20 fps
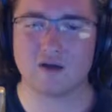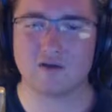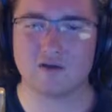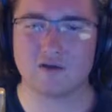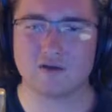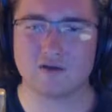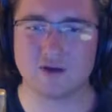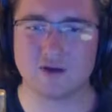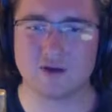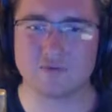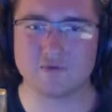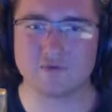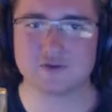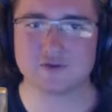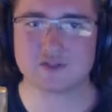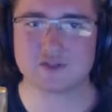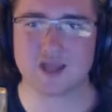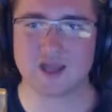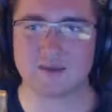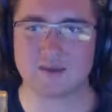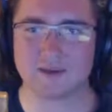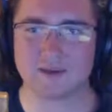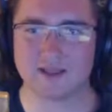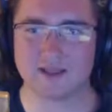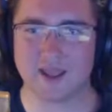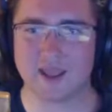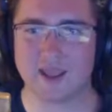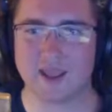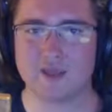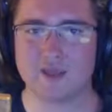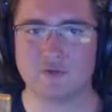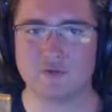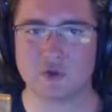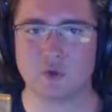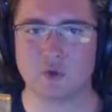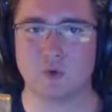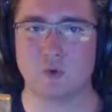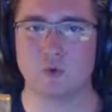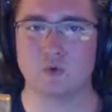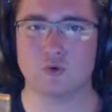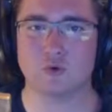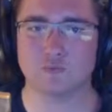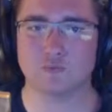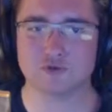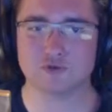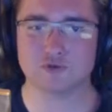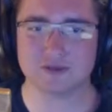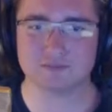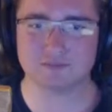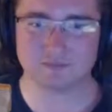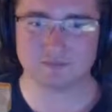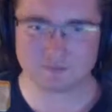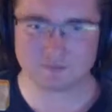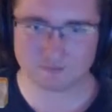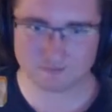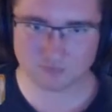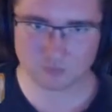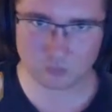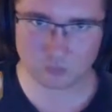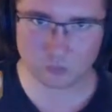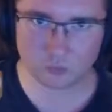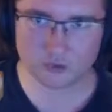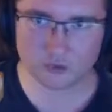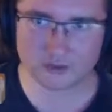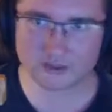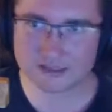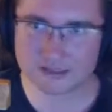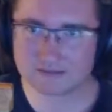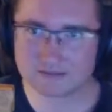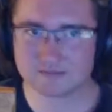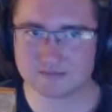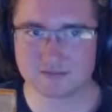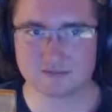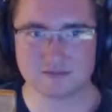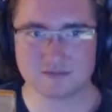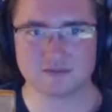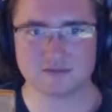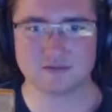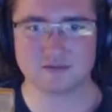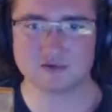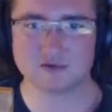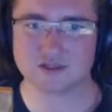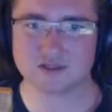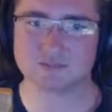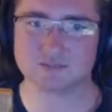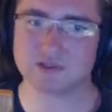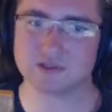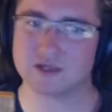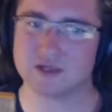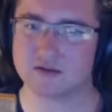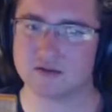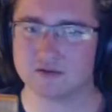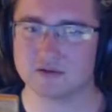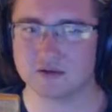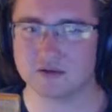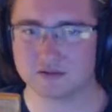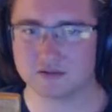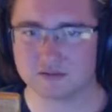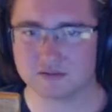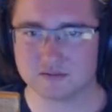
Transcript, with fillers: no, first time I like hit the corner of some wood or something. I don't know.